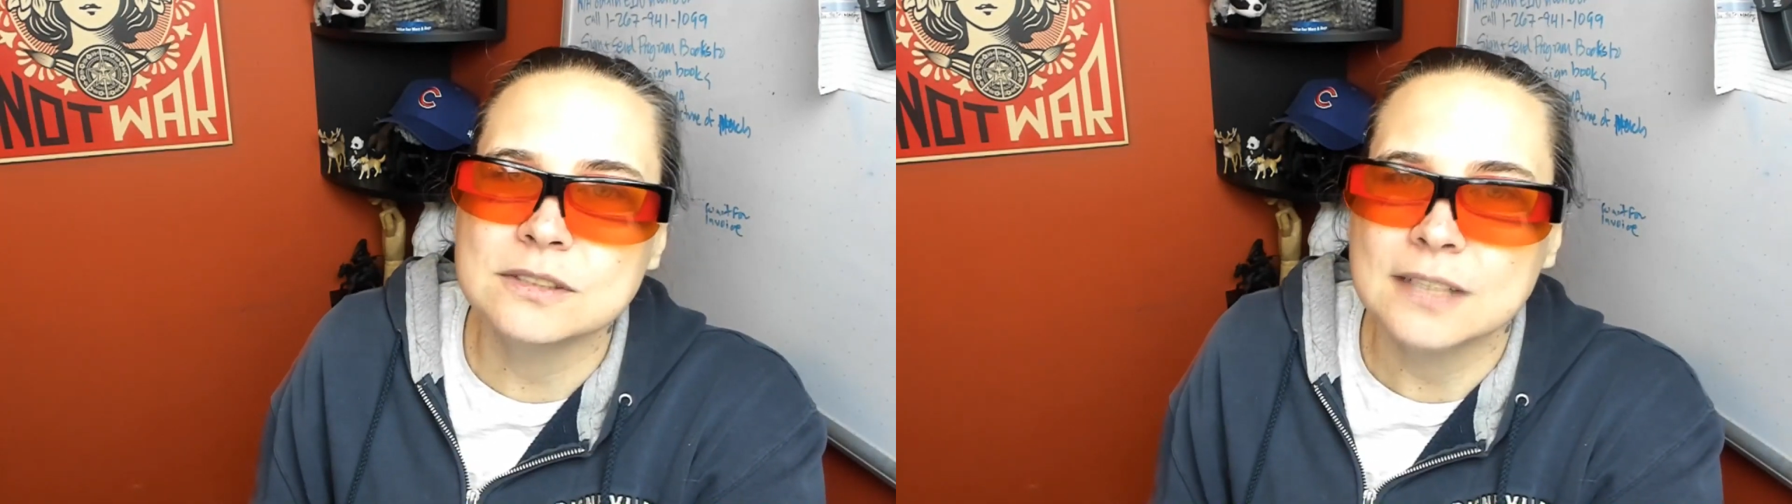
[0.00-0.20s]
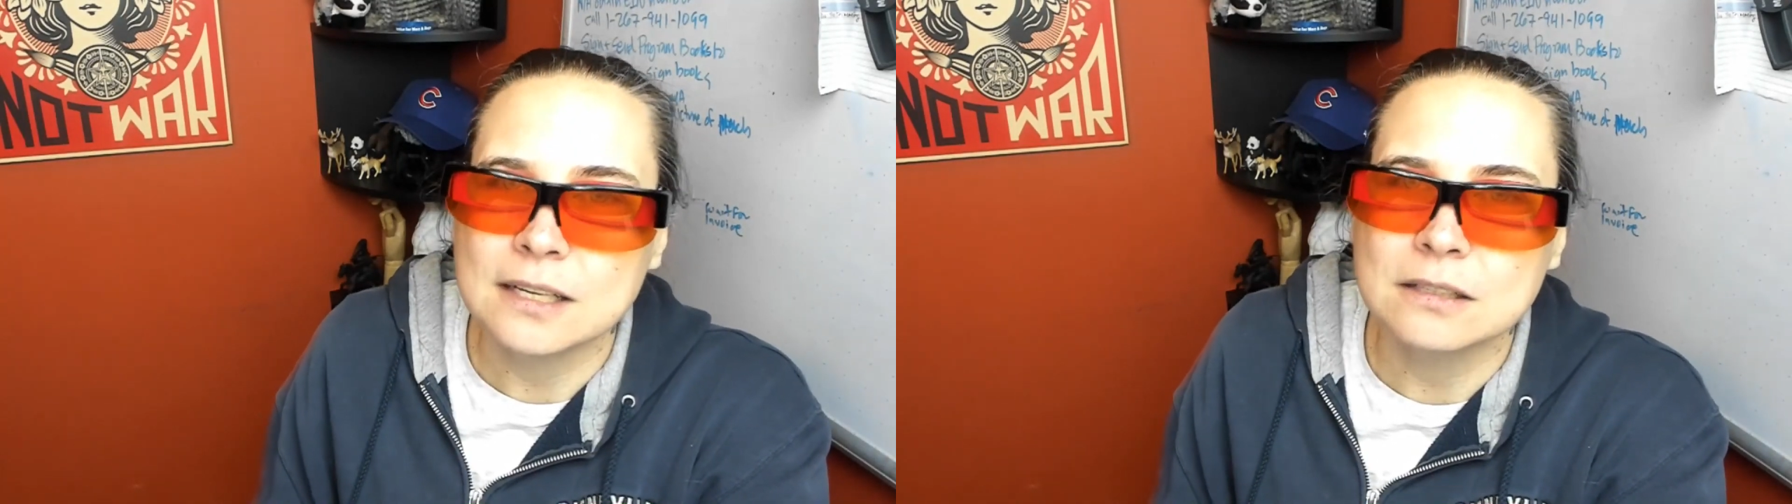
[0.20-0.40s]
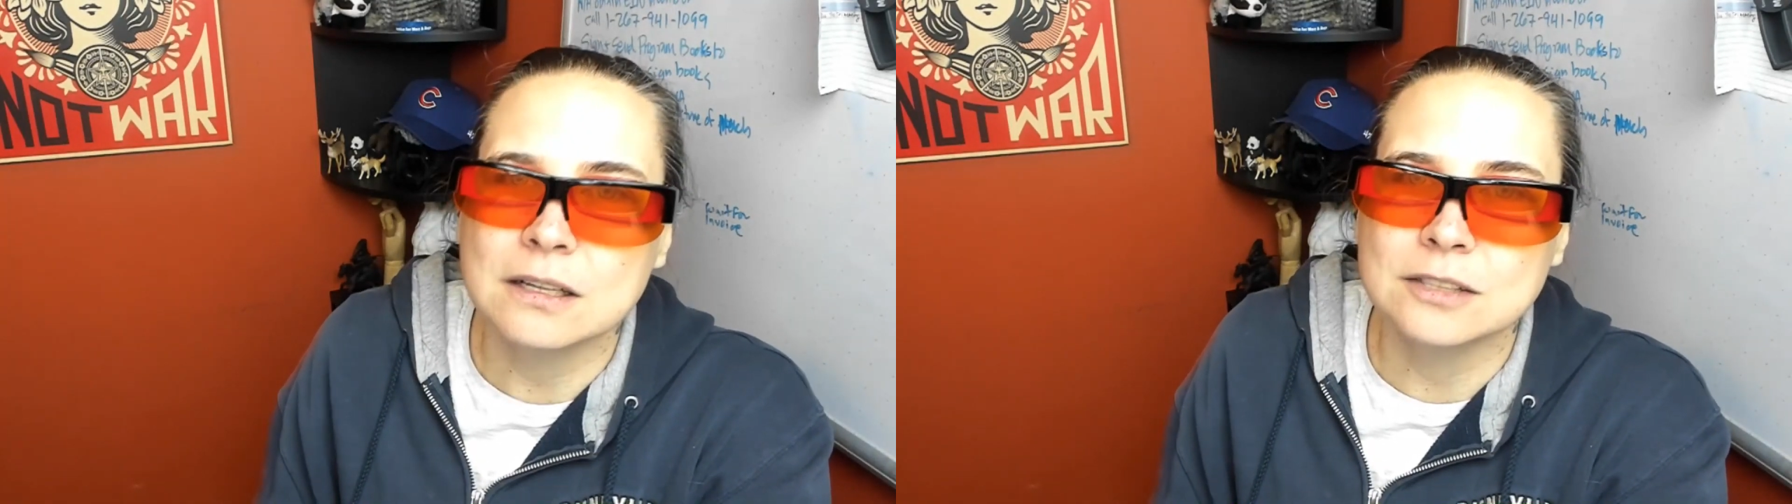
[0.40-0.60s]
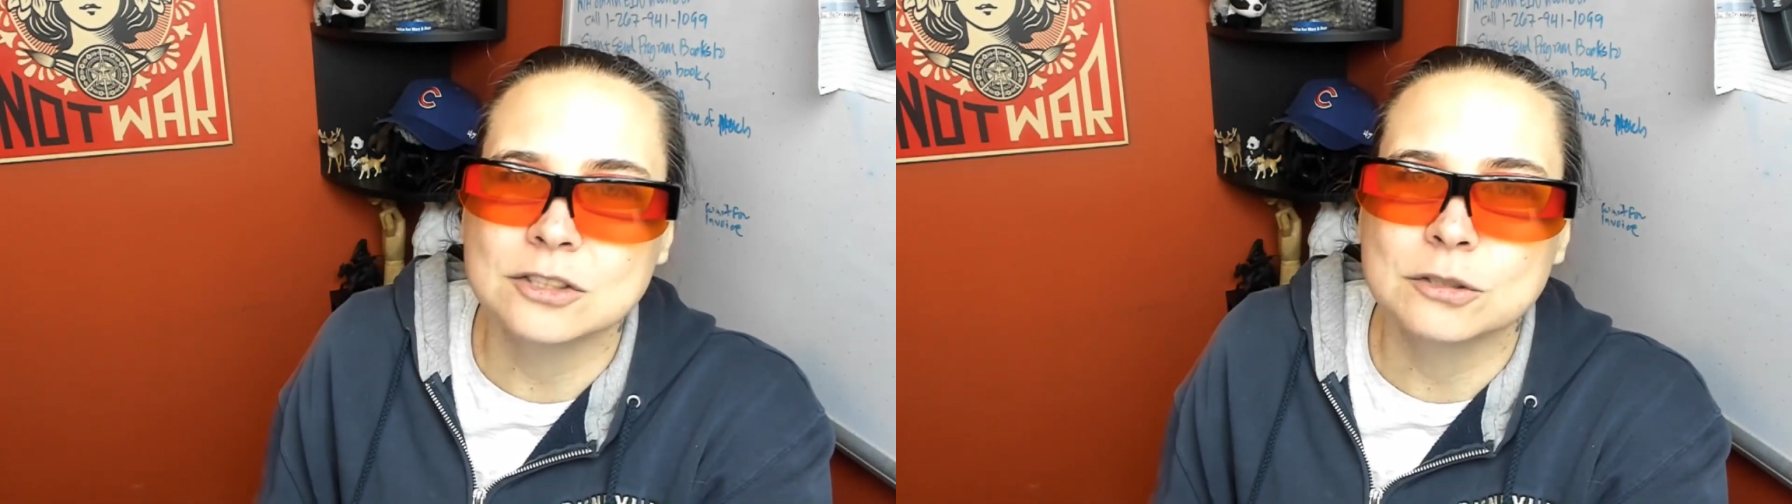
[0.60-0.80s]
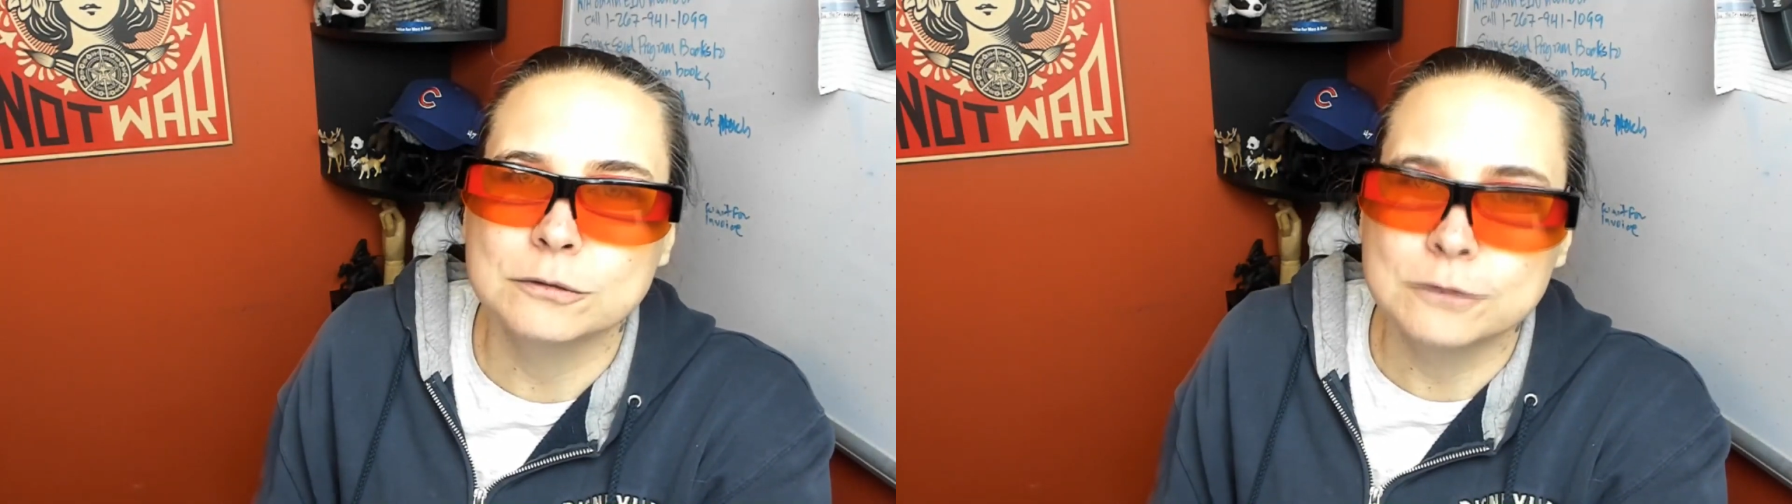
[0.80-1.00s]

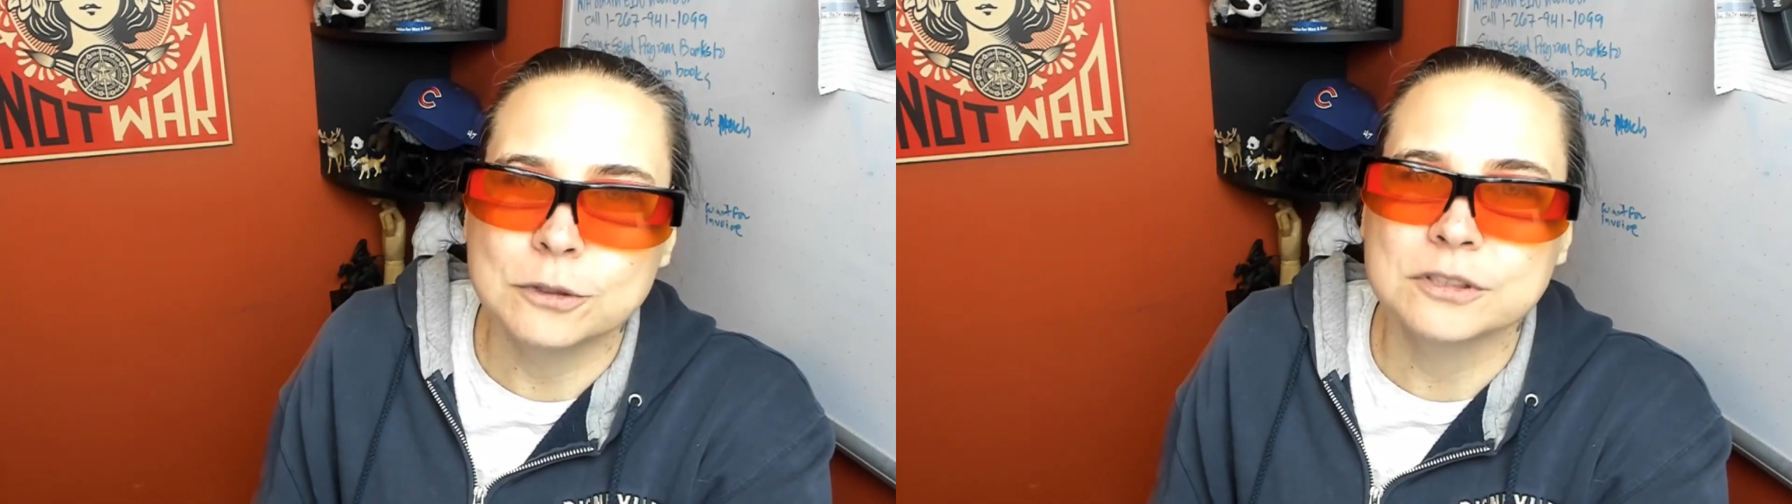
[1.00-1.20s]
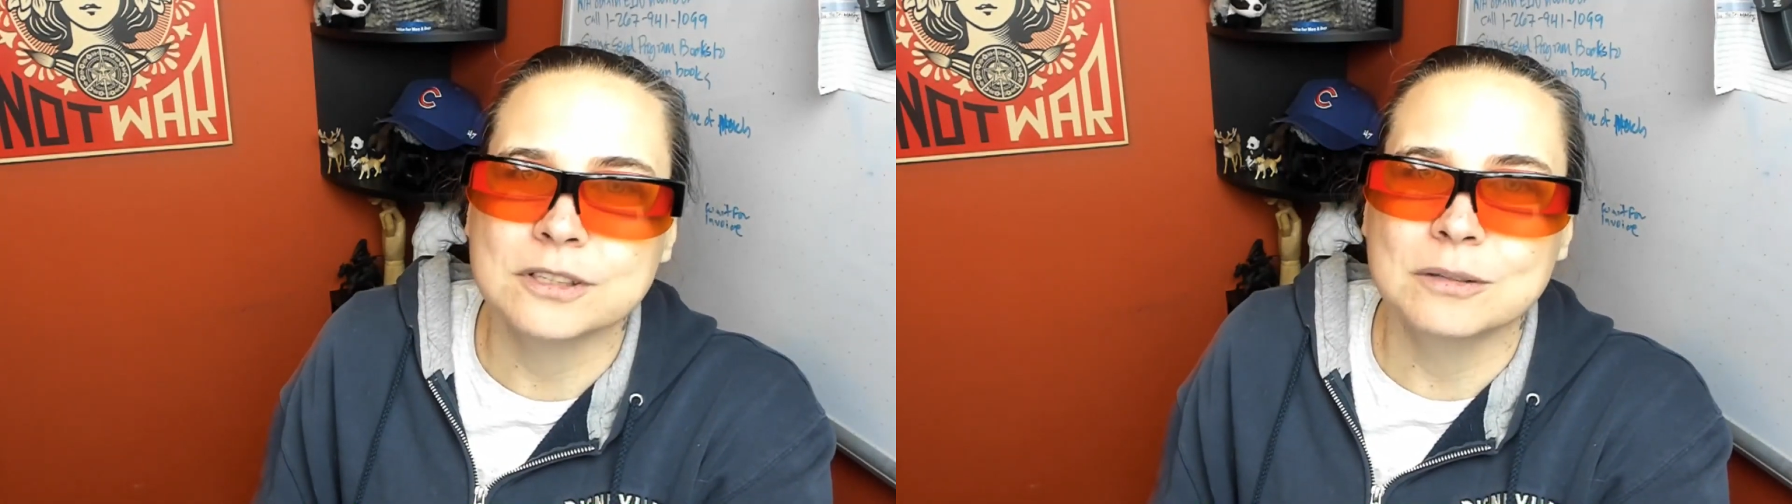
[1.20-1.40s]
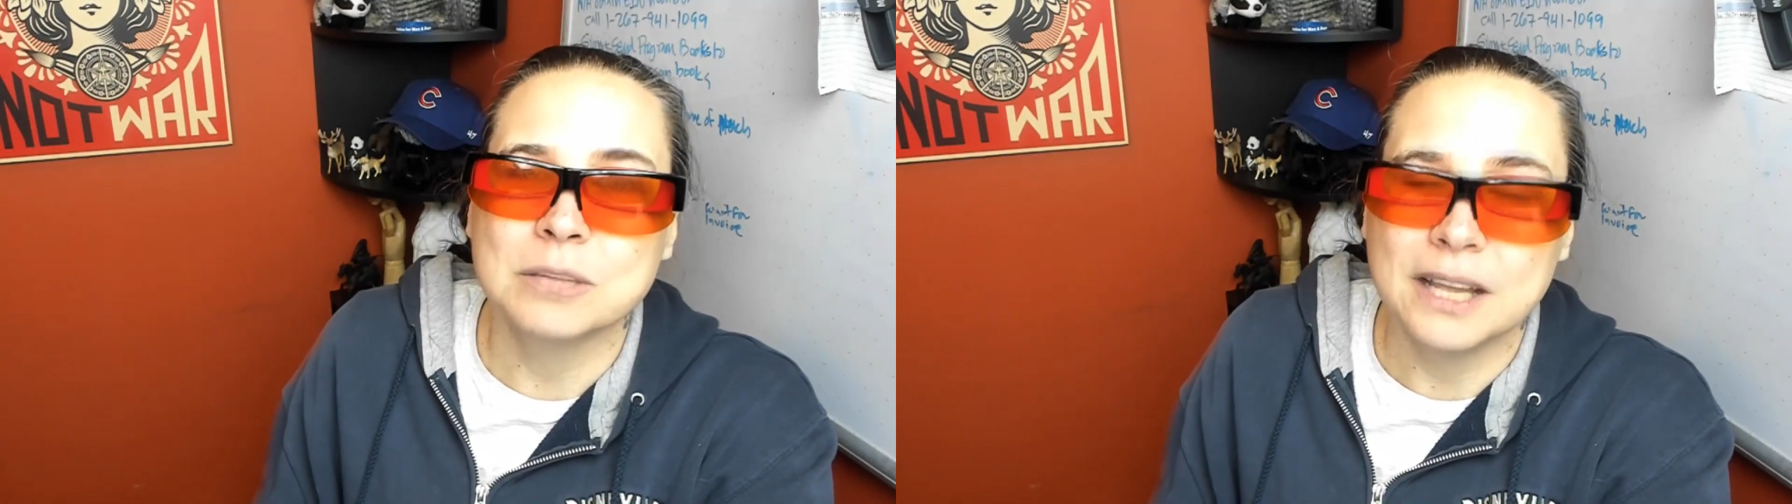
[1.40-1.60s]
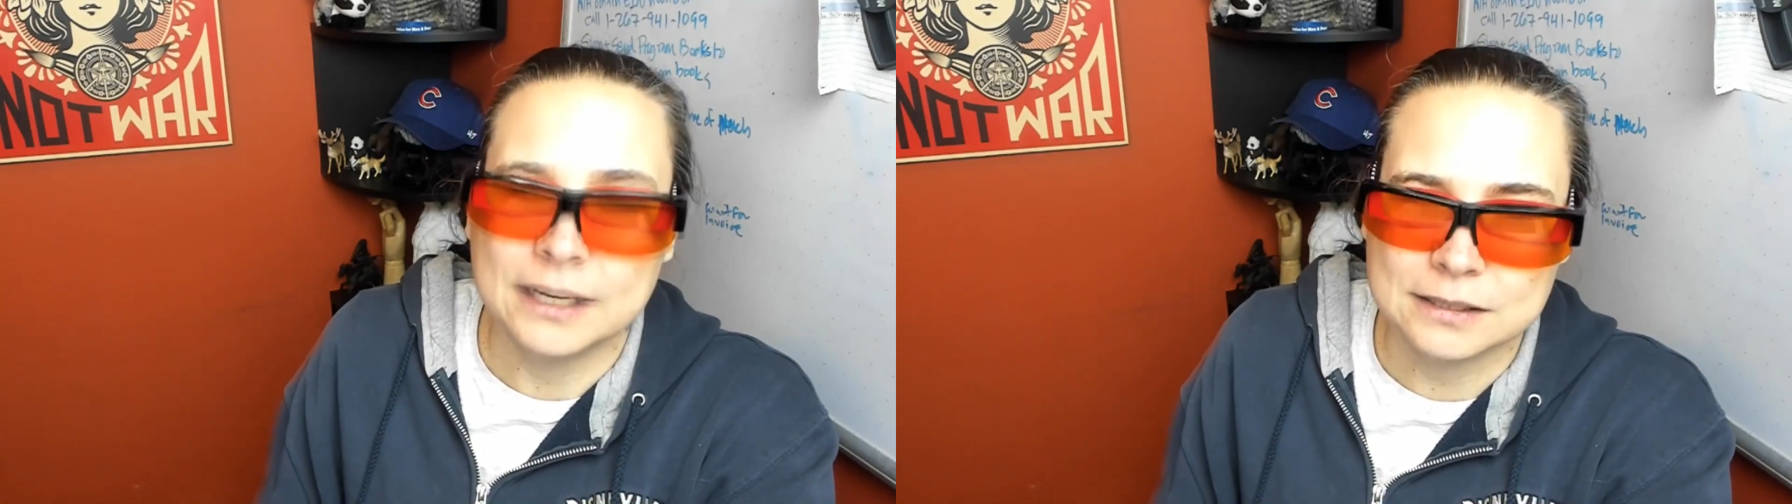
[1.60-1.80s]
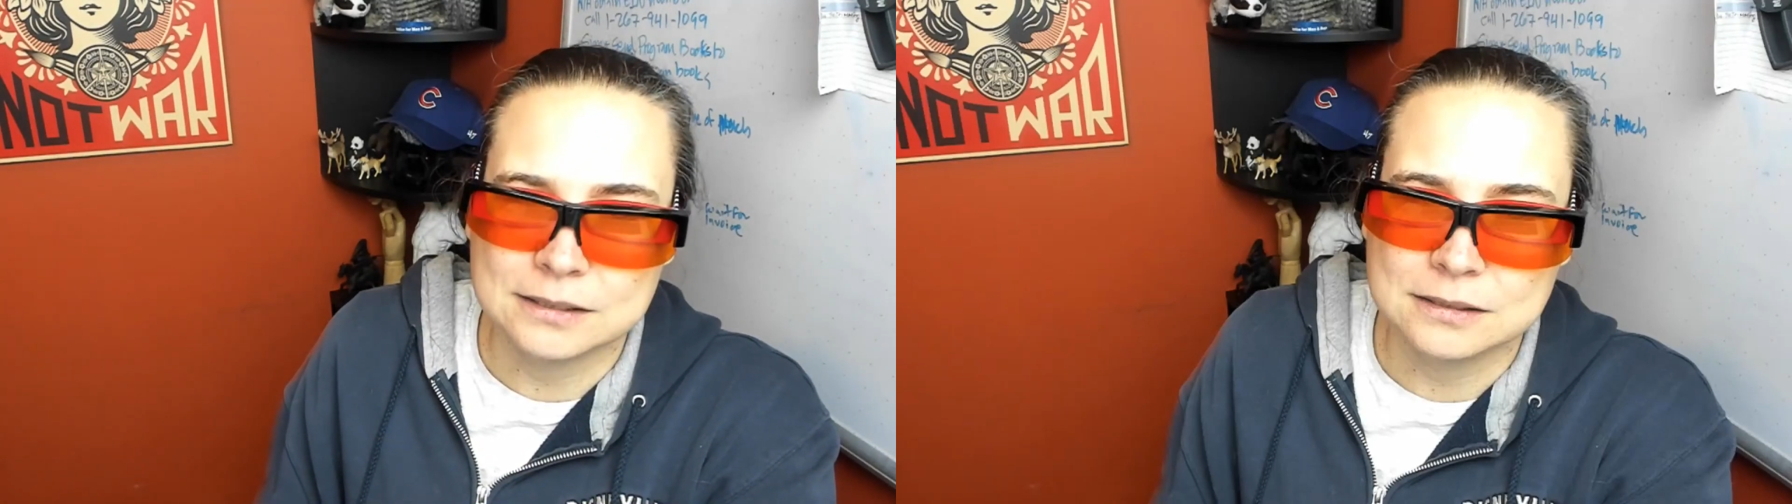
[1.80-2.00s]
psychological force on the
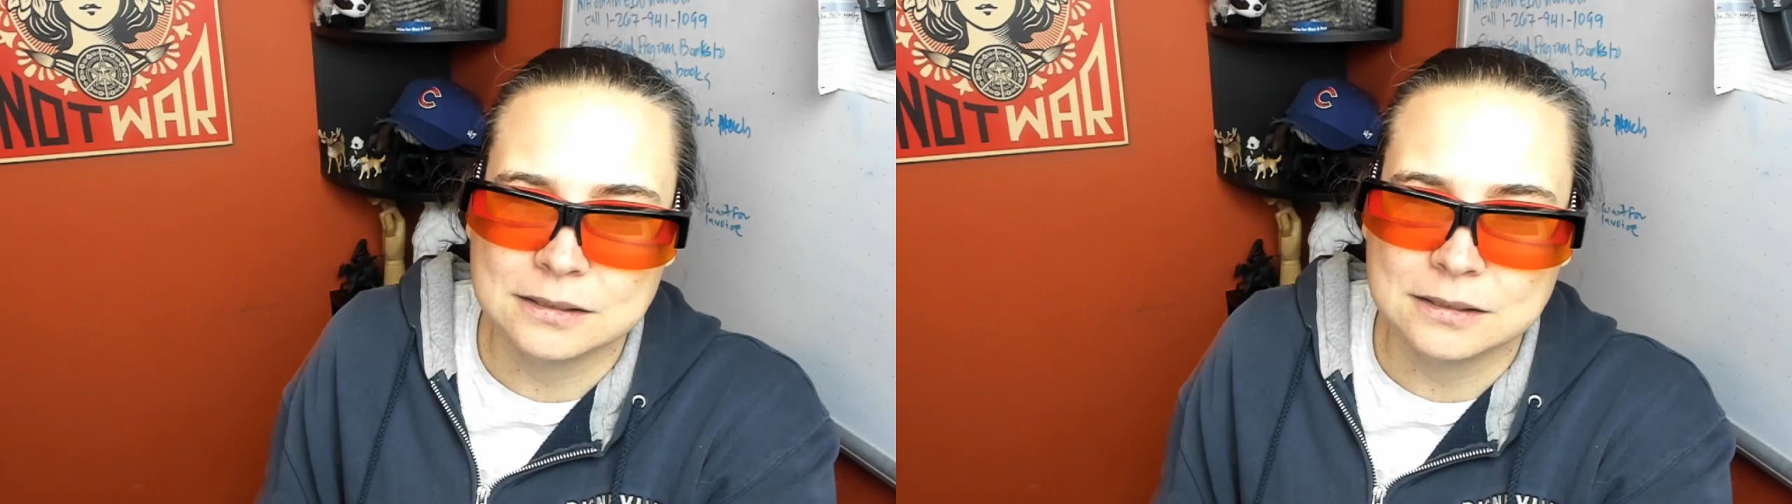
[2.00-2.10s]
planet.